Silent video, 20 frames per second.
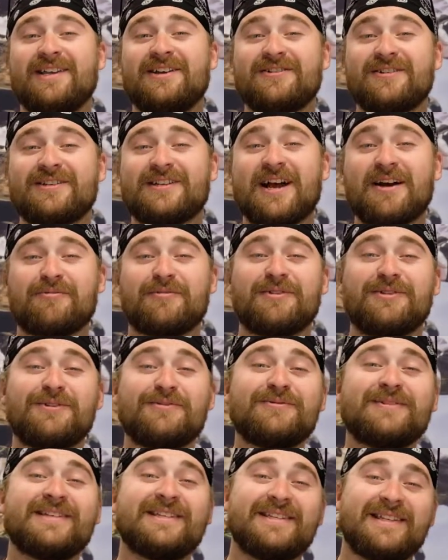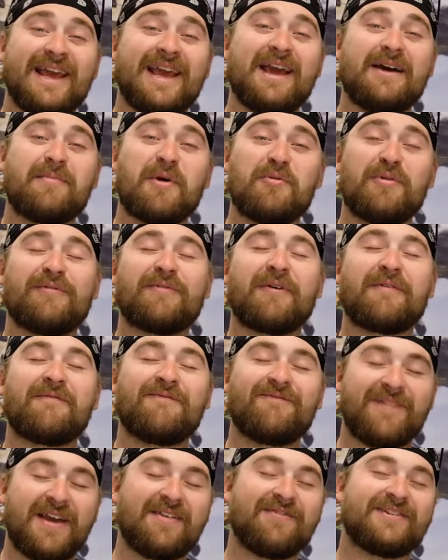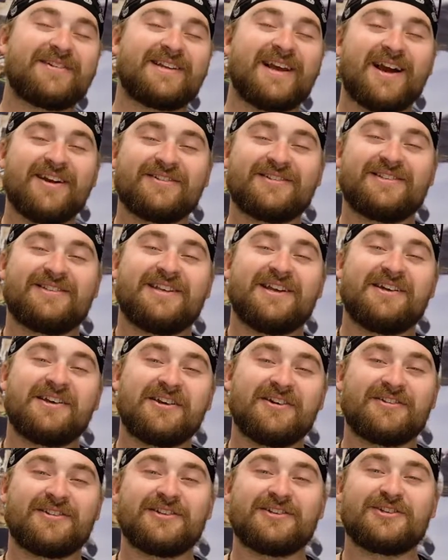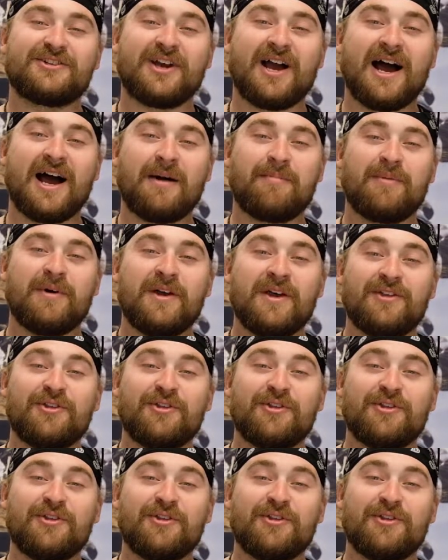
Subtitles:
here to talk with you today about one of our favorite tires to sell here at the shop,